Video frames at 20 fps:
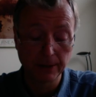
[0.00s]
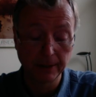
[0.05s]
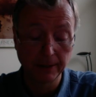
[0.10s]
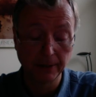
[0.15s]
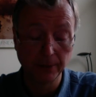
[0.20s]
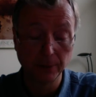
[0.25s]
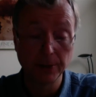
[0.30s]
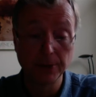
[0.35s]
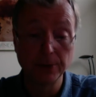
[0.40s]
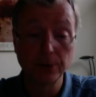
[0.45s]
In
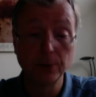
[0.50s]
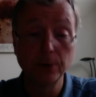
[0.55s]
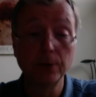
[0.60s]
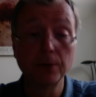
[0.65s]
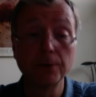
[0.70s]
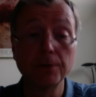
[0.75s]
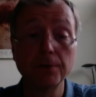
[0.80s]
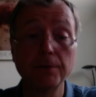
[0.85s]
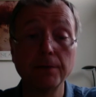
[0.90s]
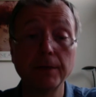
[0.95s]
other words,
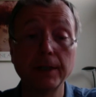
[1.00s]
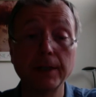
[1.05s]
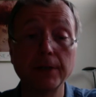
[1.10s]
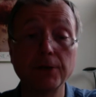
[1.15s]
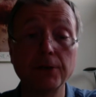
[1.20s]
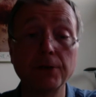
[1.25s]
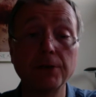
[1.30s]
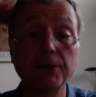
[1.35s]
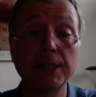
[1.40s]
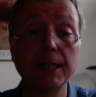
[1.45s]
all of the
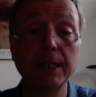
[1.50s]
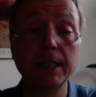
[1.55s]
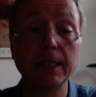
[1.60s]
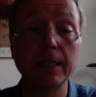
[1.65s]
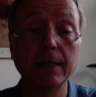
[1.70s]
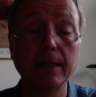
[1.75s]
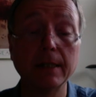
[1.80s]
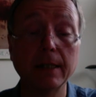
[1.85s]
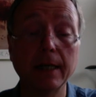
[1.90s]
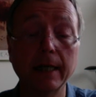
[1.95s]
figures we've seen
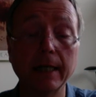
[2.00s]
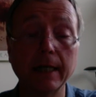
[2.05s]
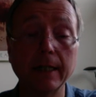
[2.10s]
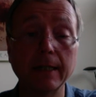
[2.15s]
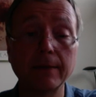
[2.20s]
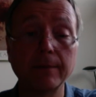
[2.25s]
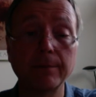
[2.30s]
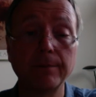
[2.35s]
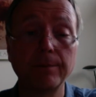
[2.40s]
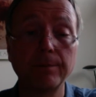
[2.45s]
to date.